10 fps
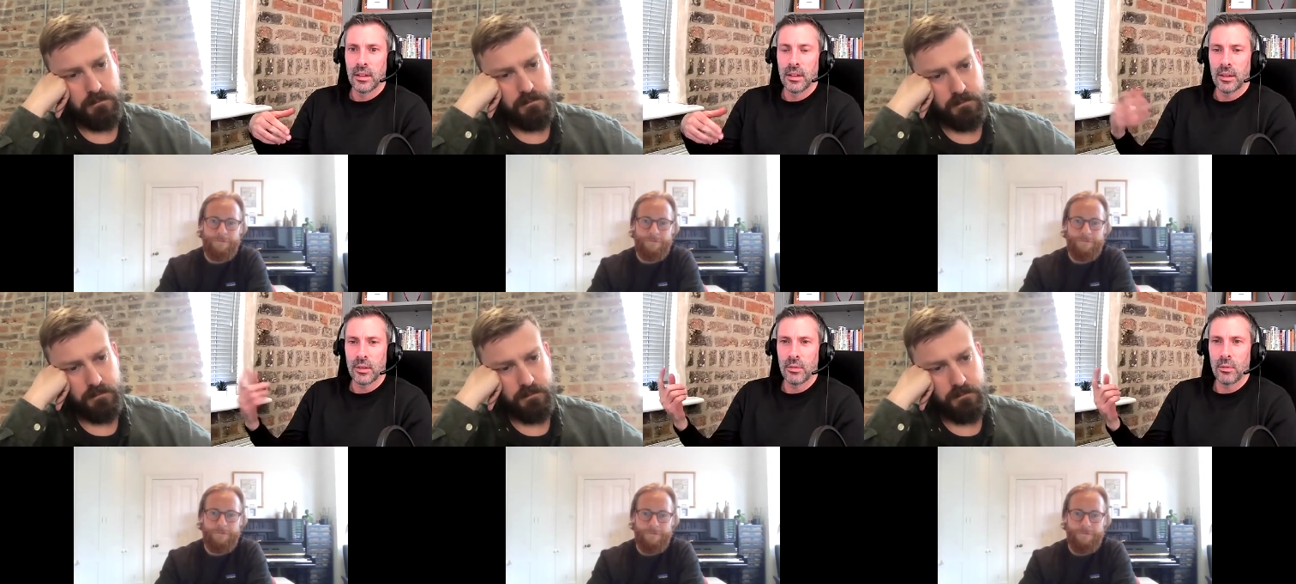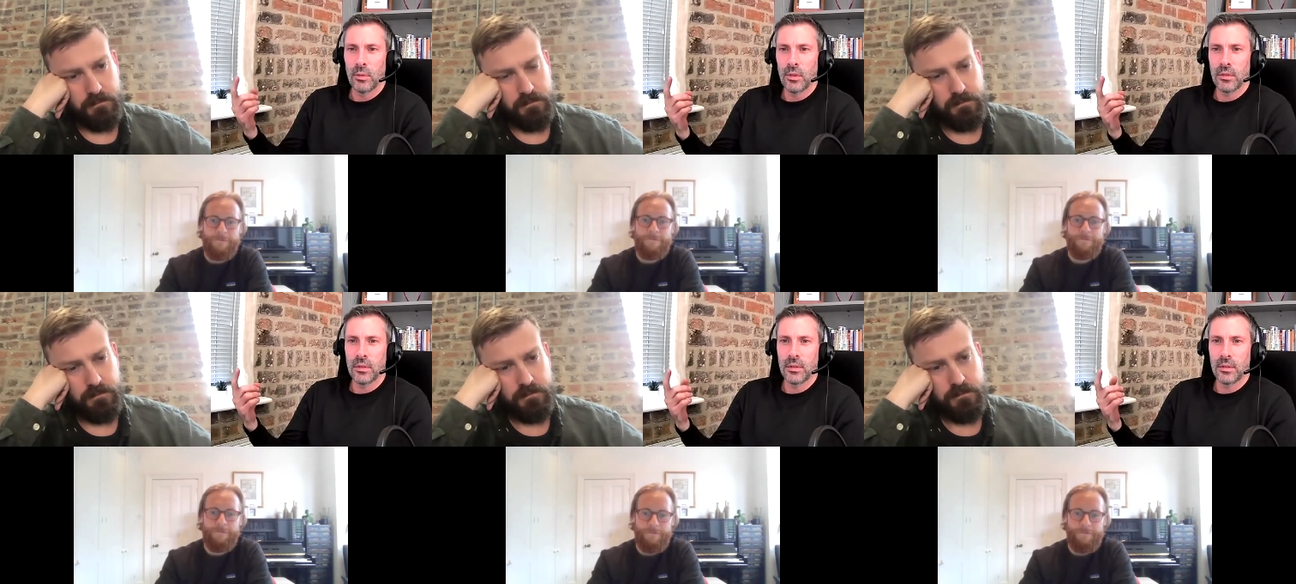Speaker 1: I was like, well, what,
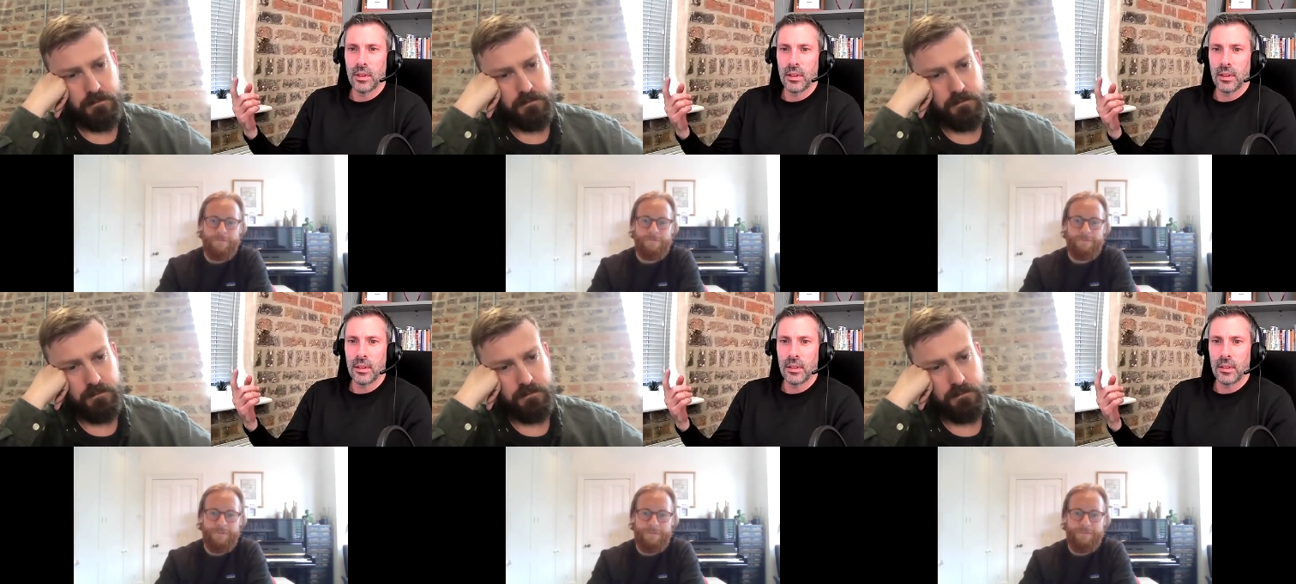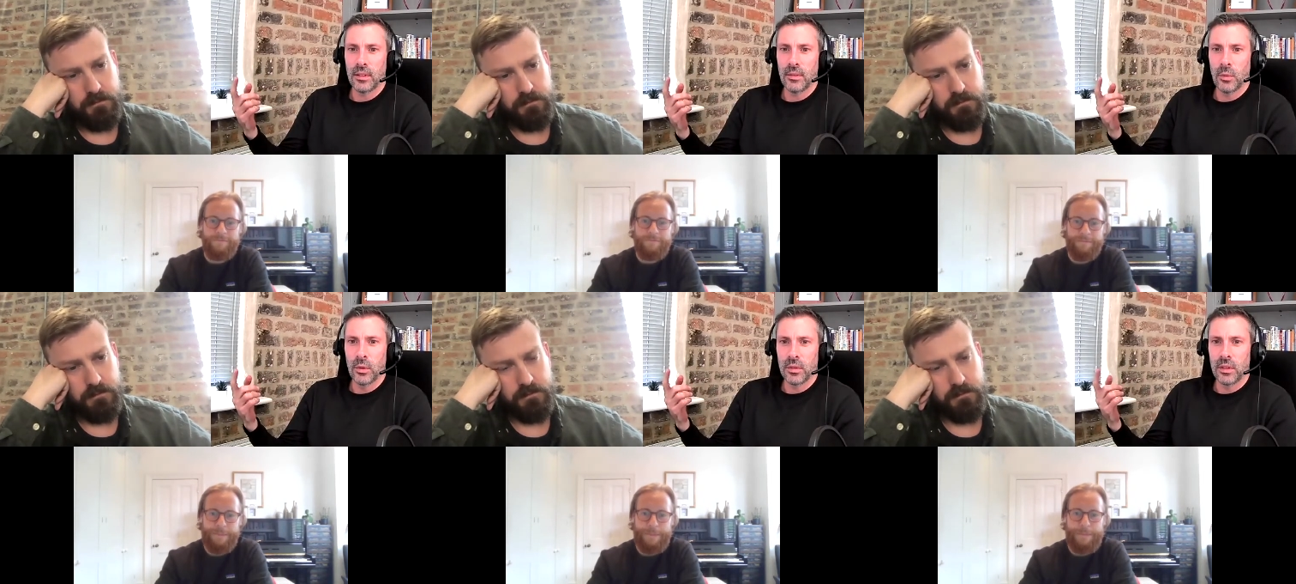like,
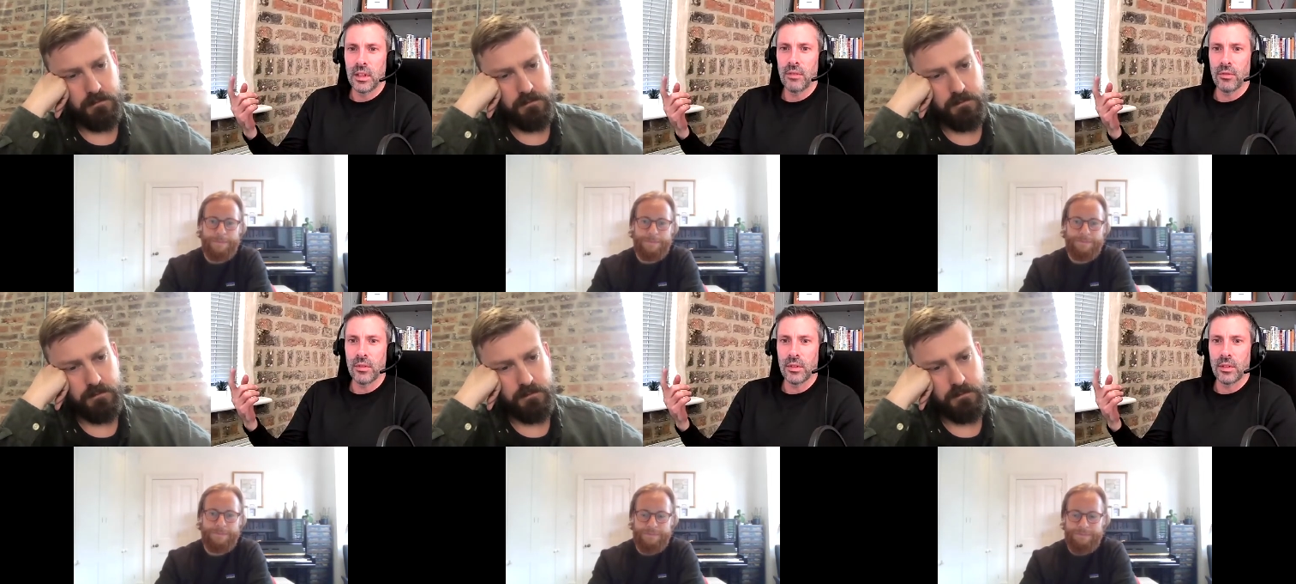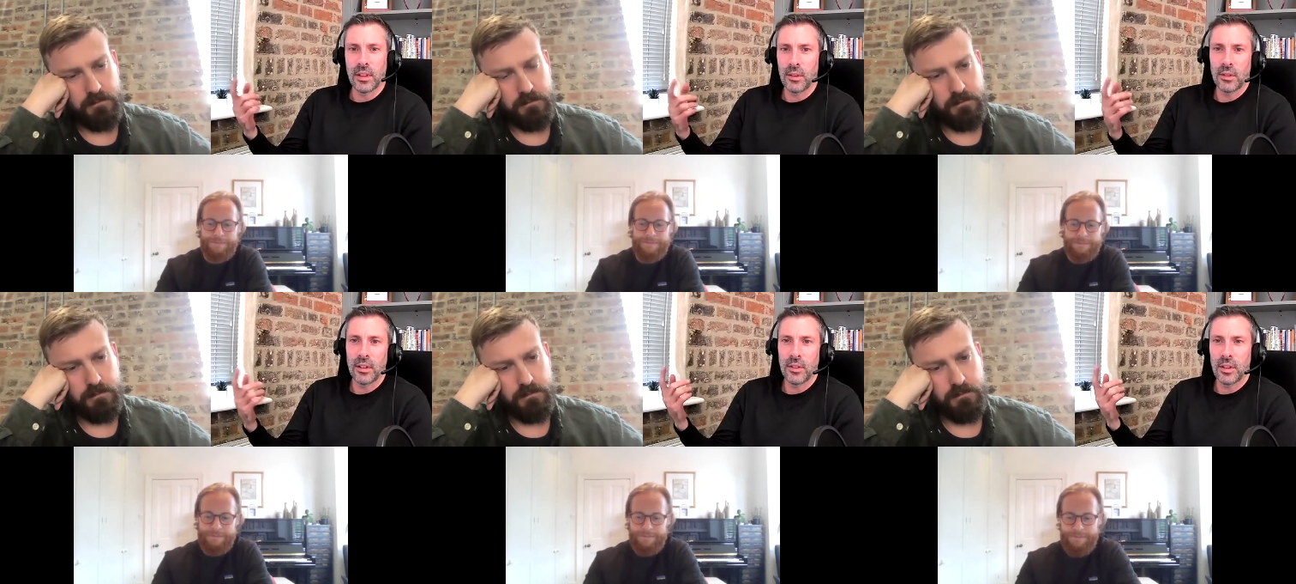what's the difference? And they was
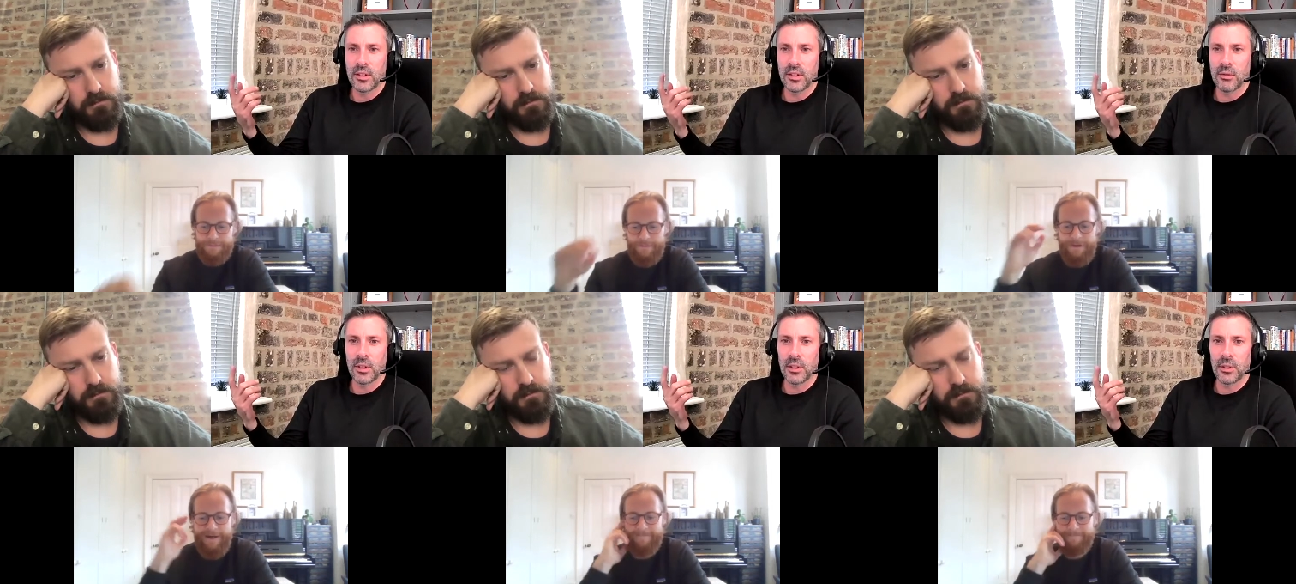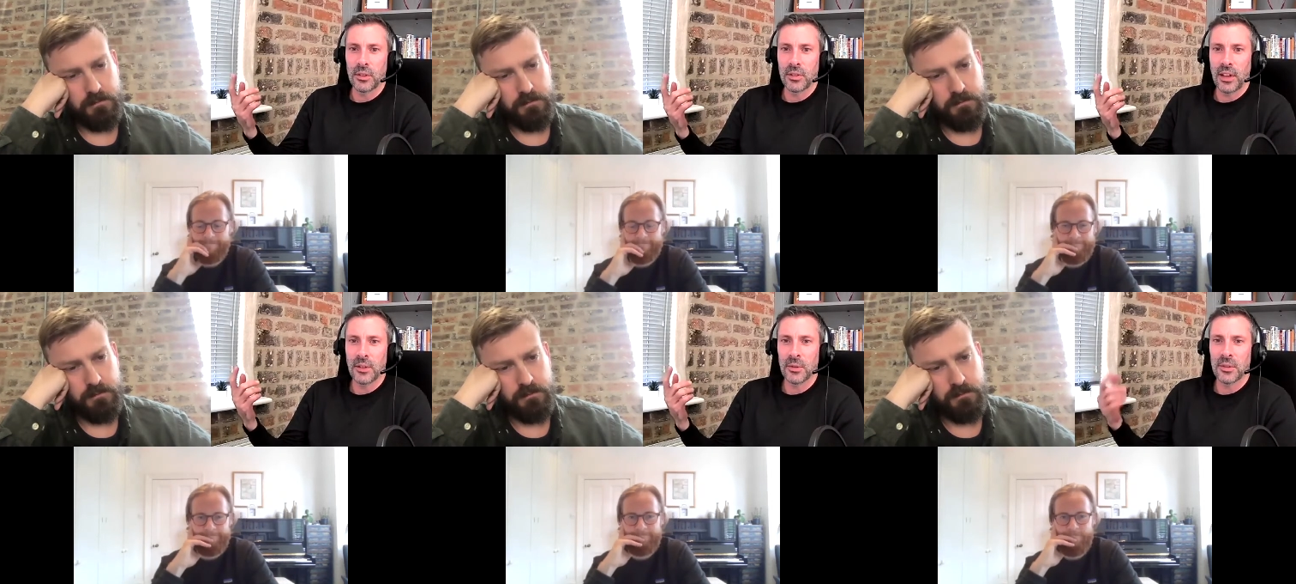like, oh, they're just yeah. really good at
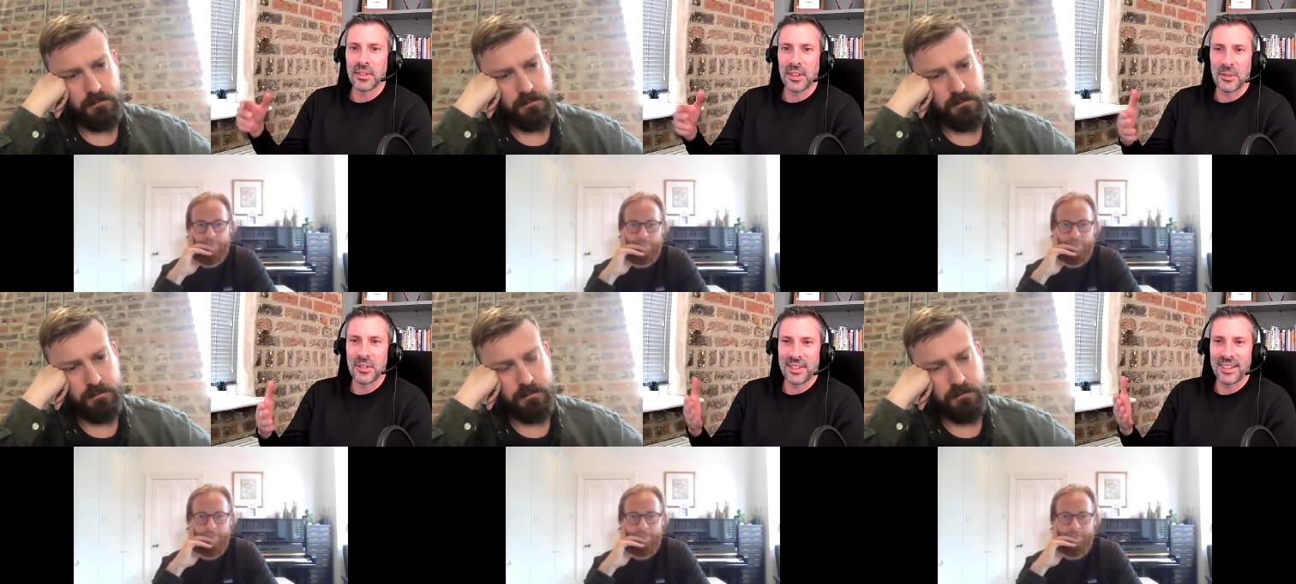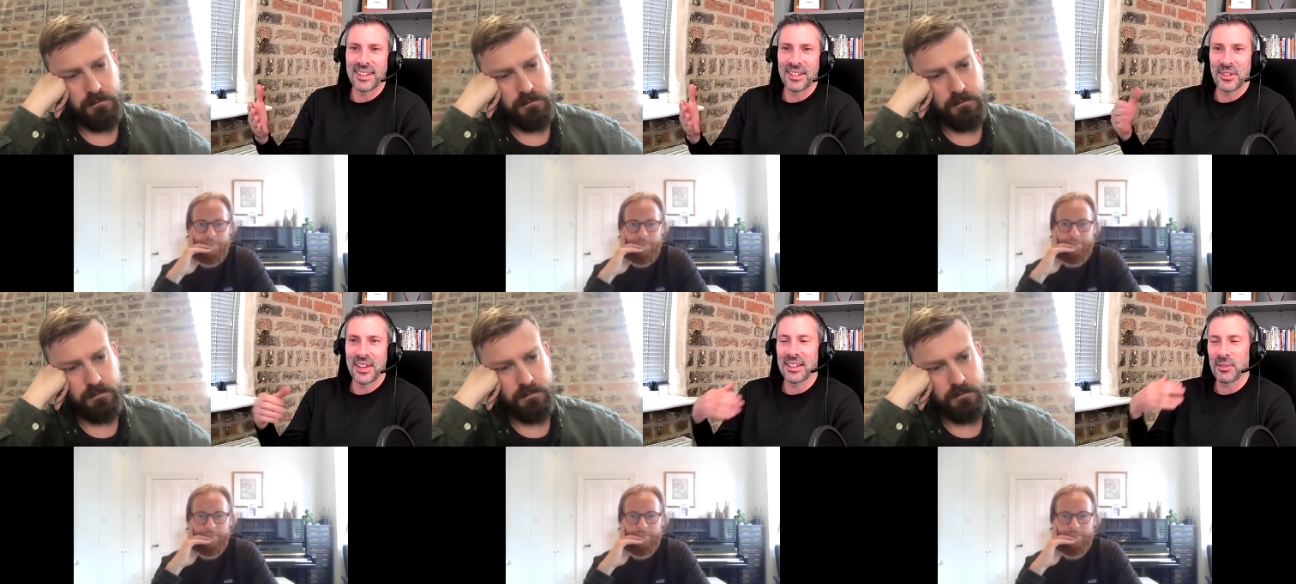sales. So it was like you're
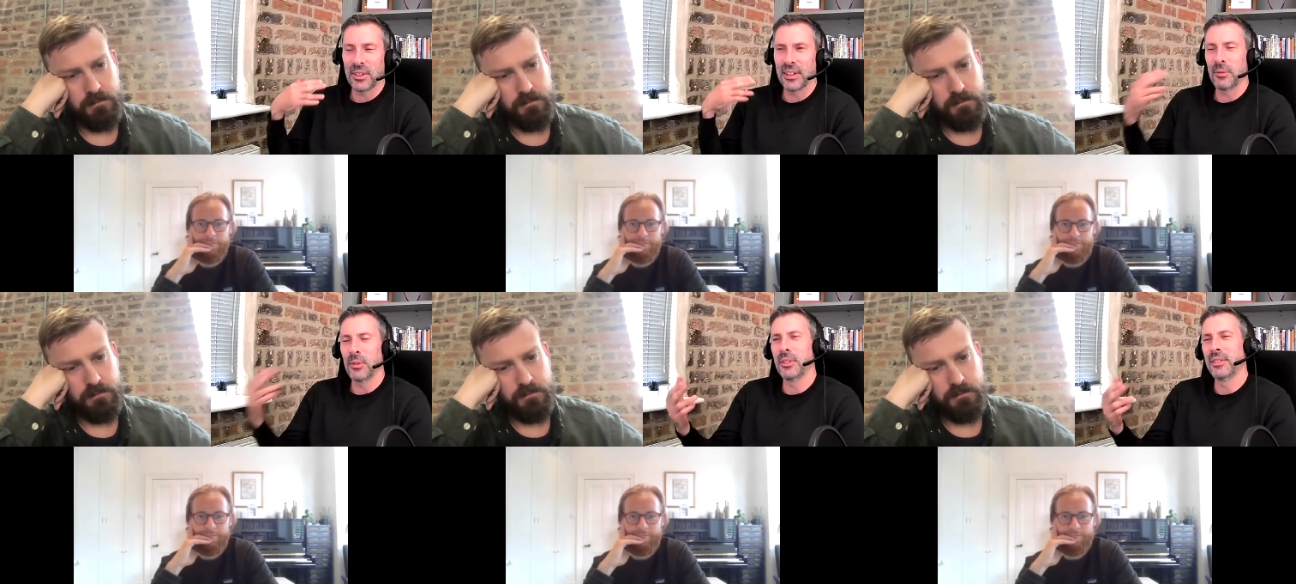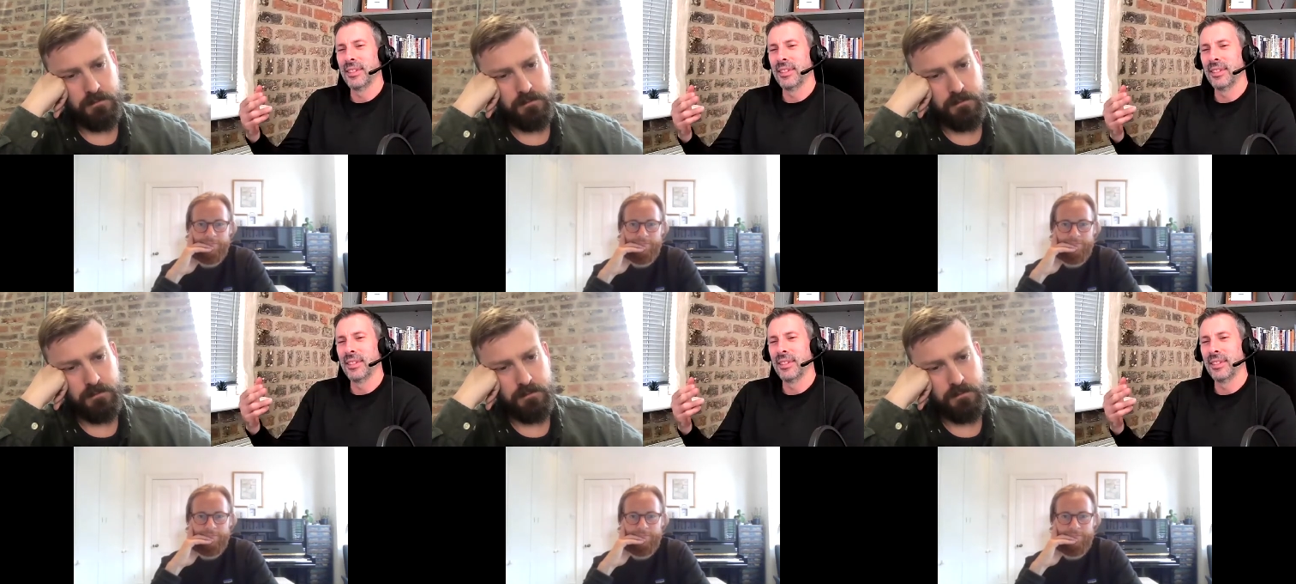saying, it was like, well,